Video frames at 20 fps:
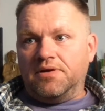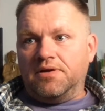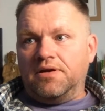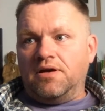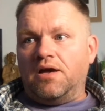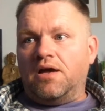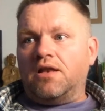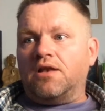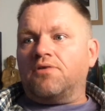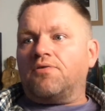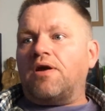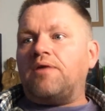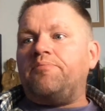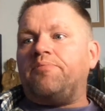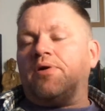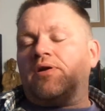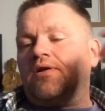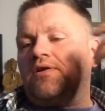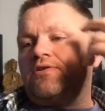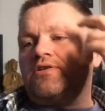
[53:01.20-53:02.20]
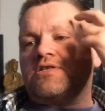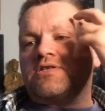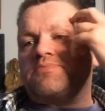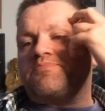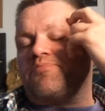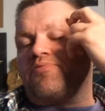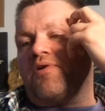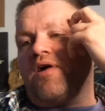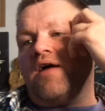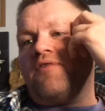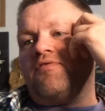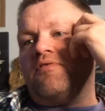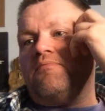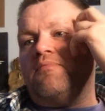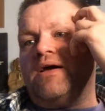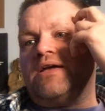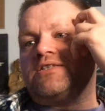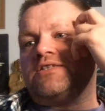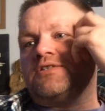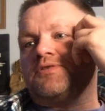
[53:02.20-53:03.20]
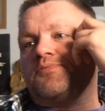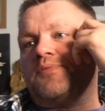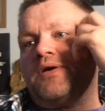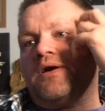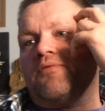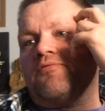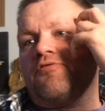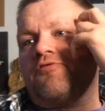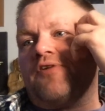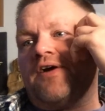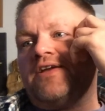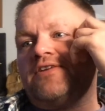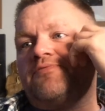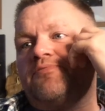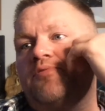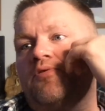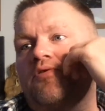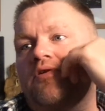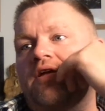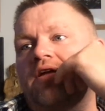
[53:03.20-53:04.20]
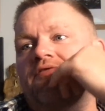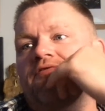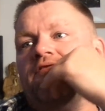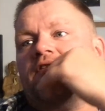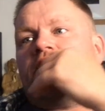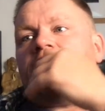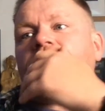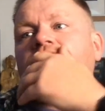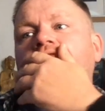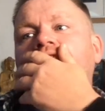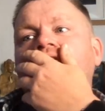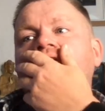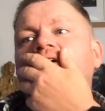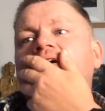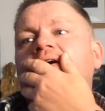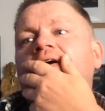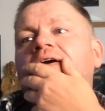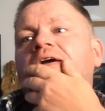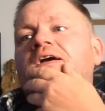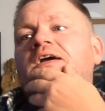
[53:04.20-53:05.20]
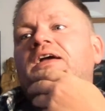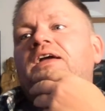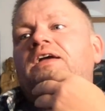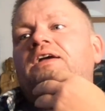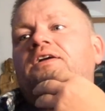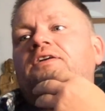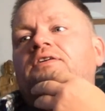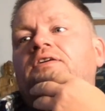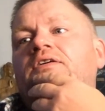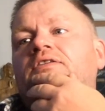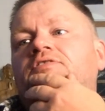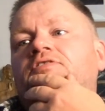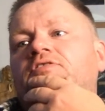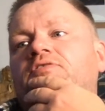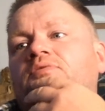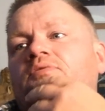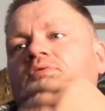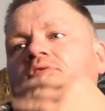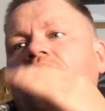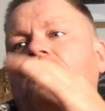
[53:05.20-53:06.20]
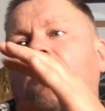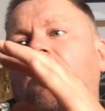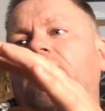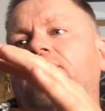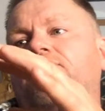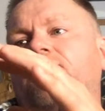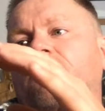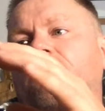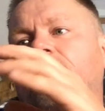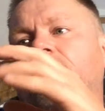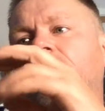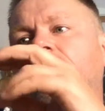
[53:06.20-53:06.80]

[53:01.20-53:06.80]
Lorraine Boller, just private message me on Facebook if it just the guys that